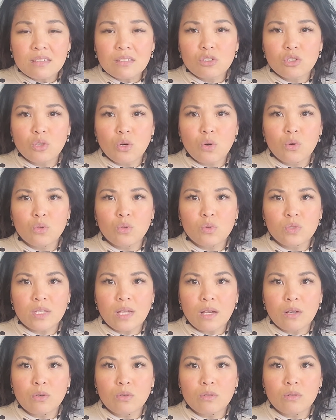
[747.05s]
So those
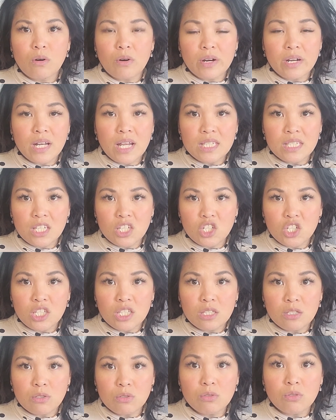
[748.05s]
are good
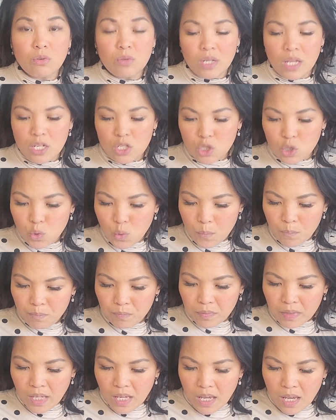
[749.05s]
organizations to donate to.
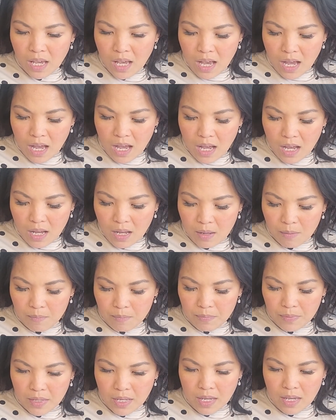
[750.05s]

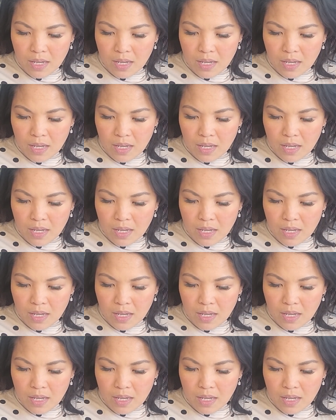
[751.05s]
Um,